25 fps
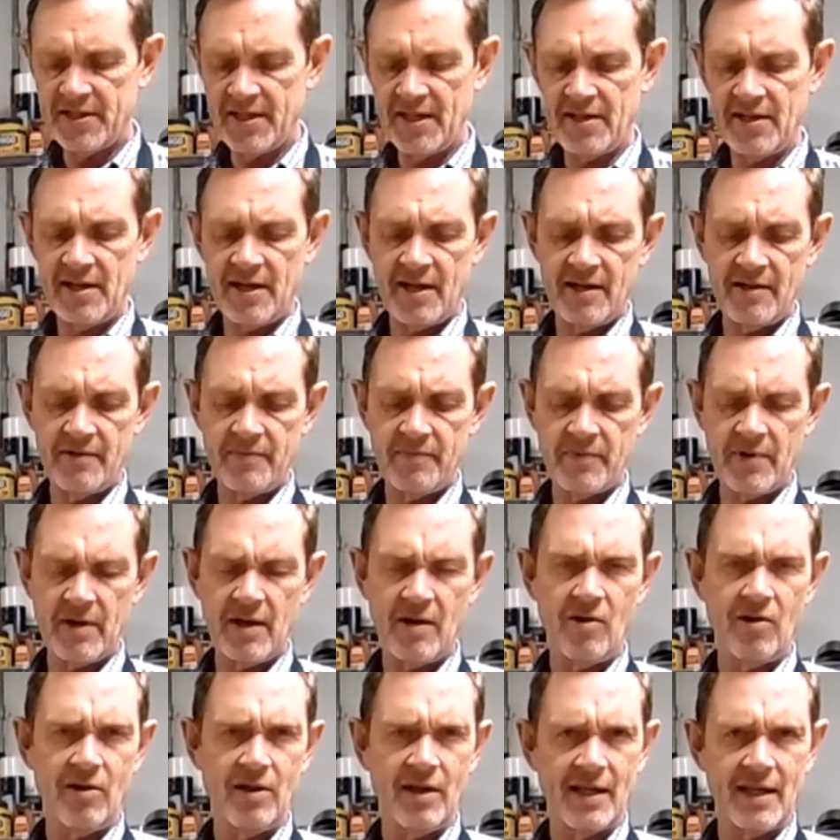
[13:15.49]
see there?
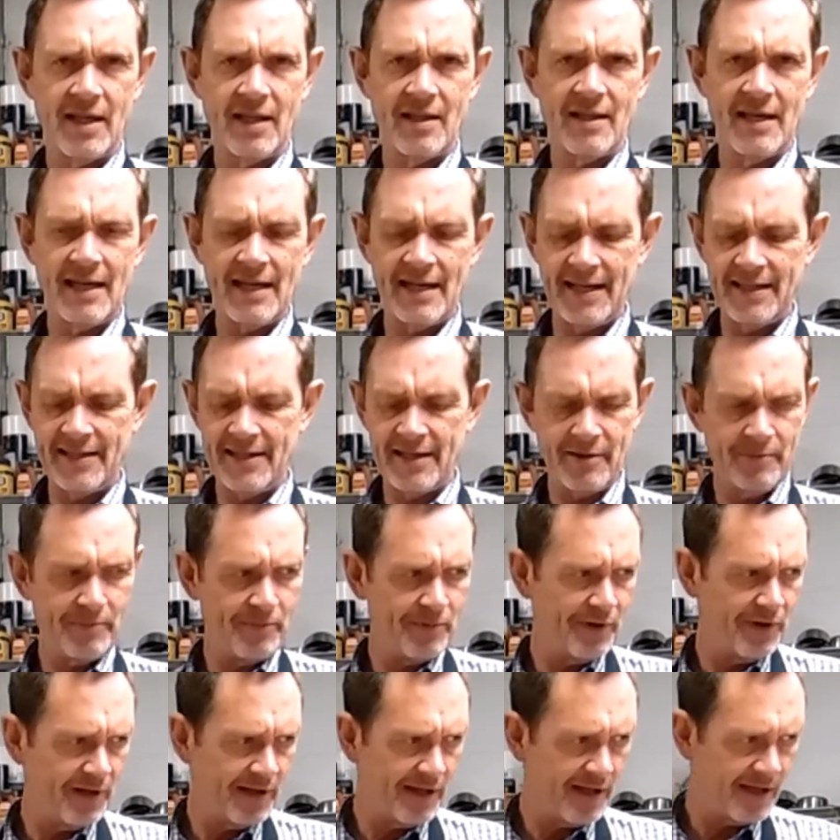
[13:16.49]
Oh, look at that. Isn't
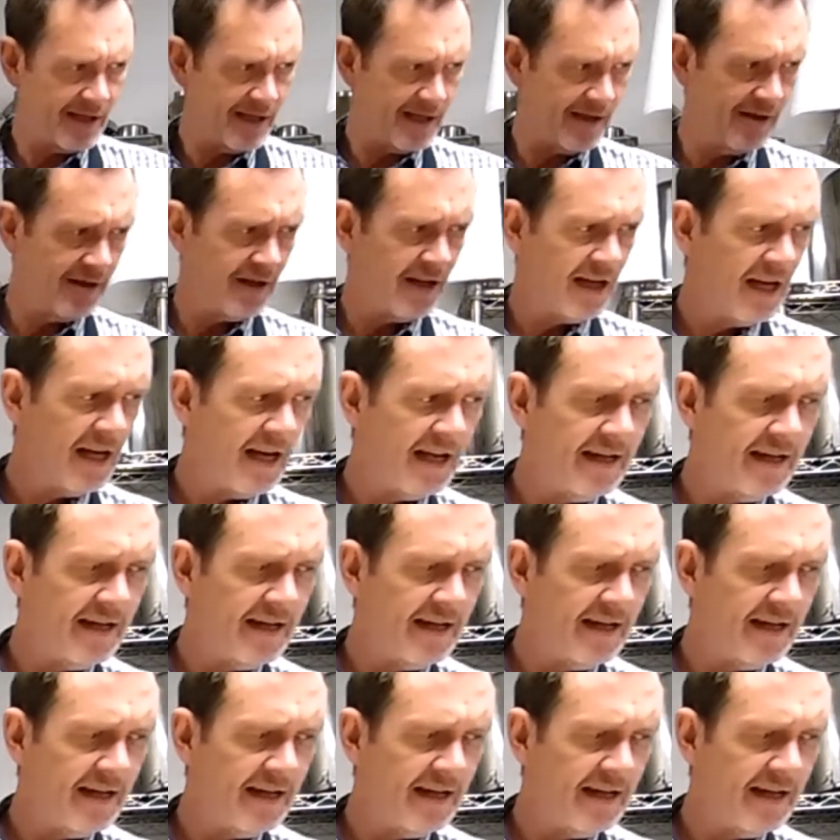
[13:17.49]
that pretty dark?